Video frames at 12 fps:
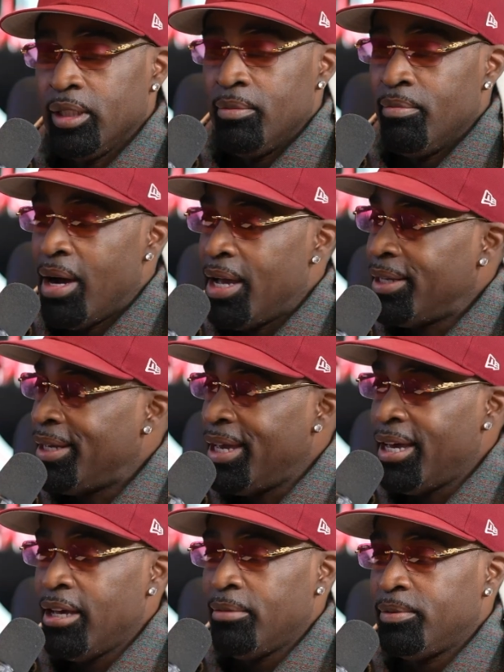Mike
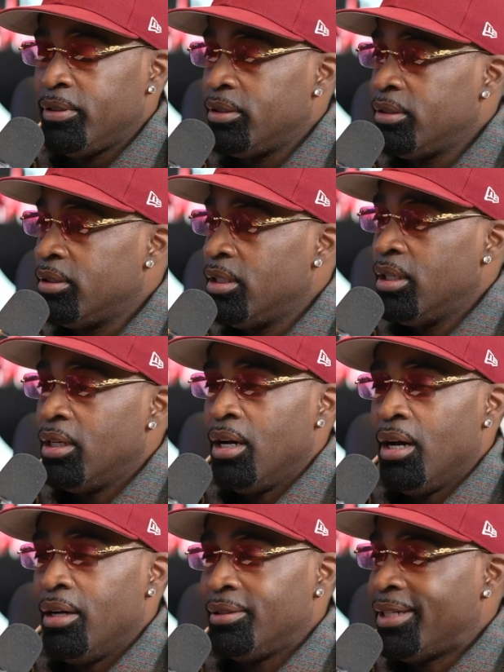Epps,
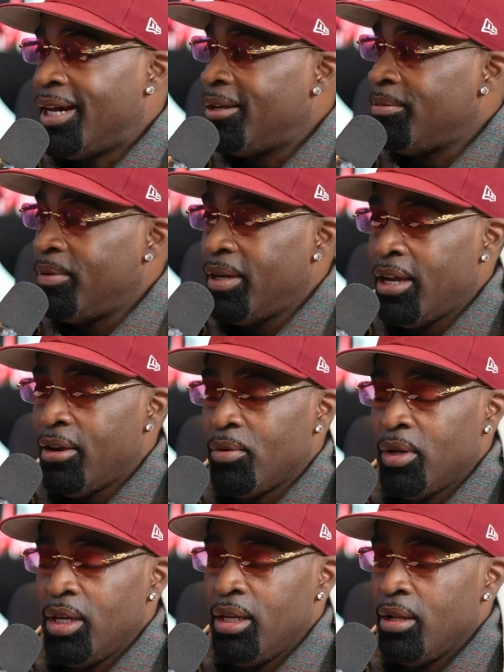Tyler
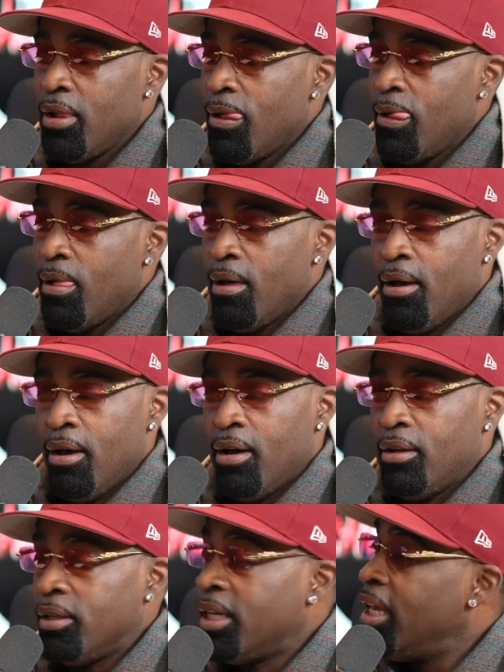Perry,
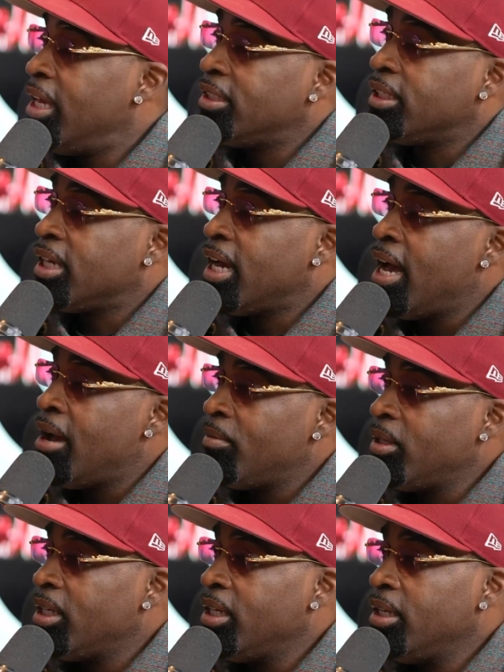the Kings of
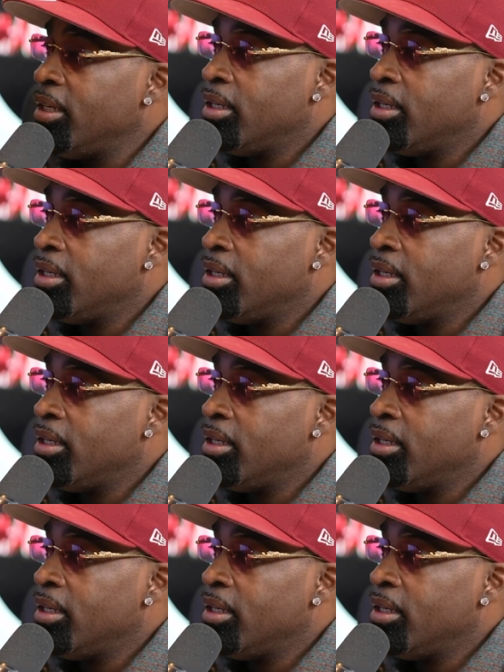Comedy.